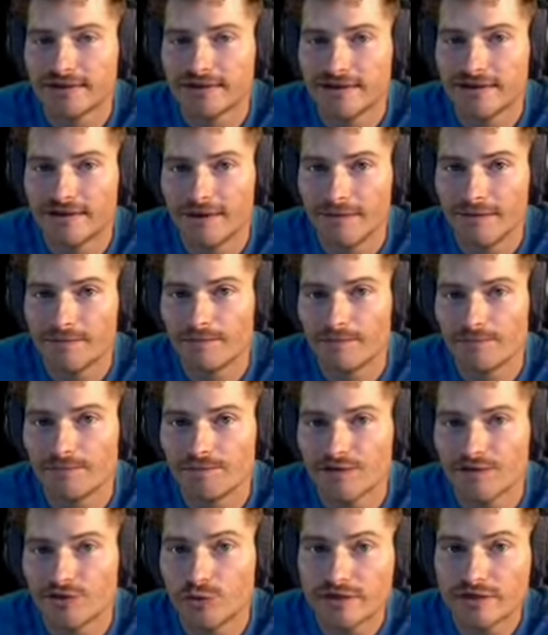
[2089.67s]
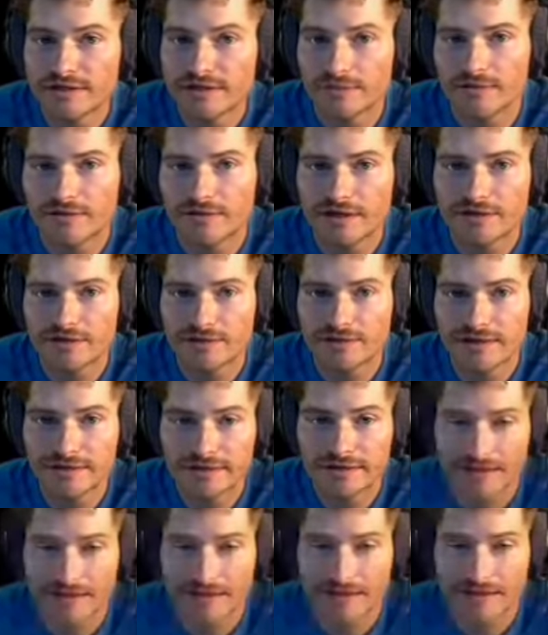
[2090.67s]
Doing some of
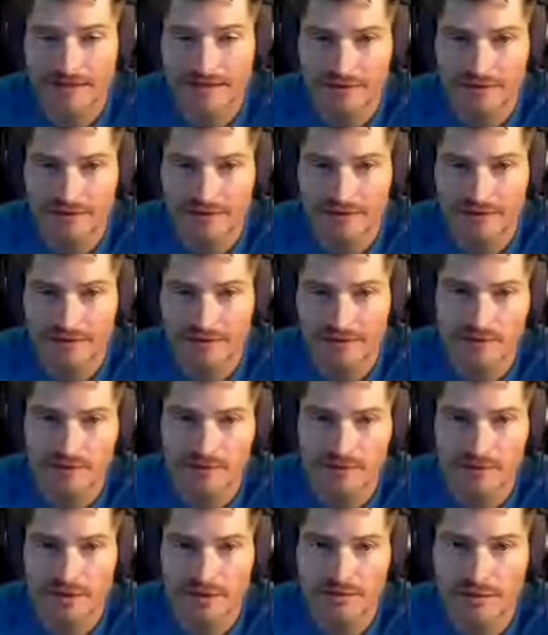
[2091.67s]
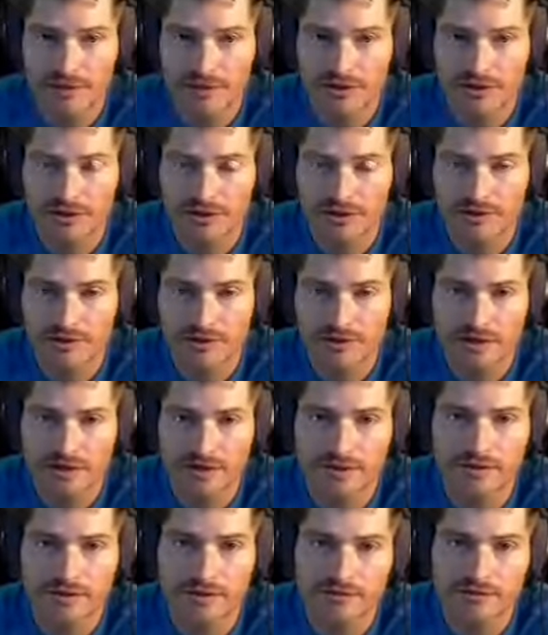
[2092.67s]
these 7 things can make sure that you're
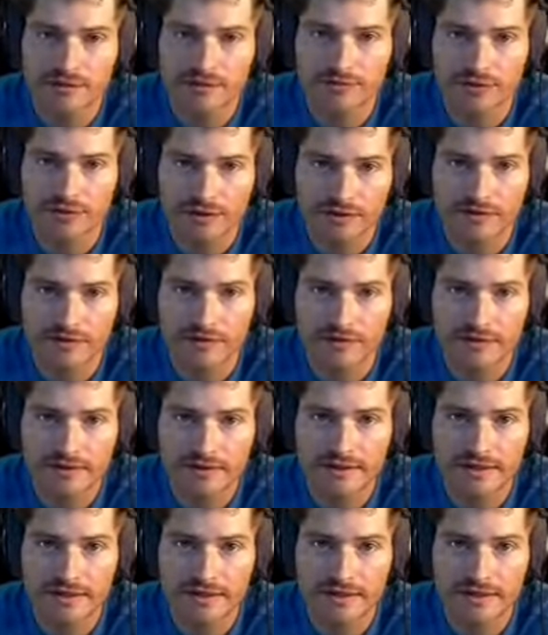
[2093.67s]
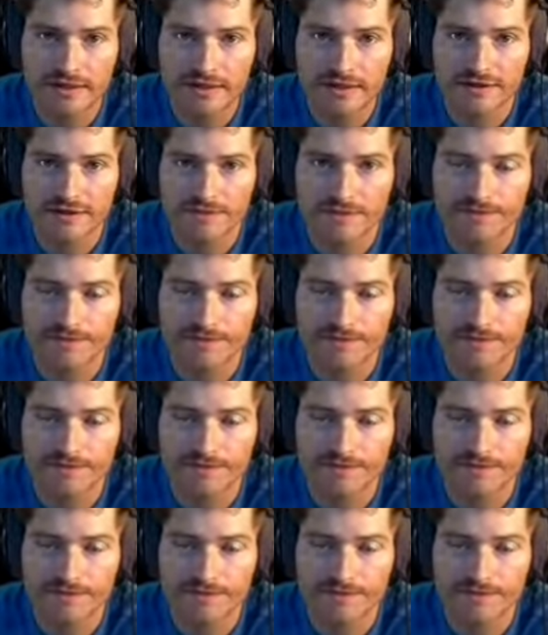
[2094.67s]
setting yourself up for success.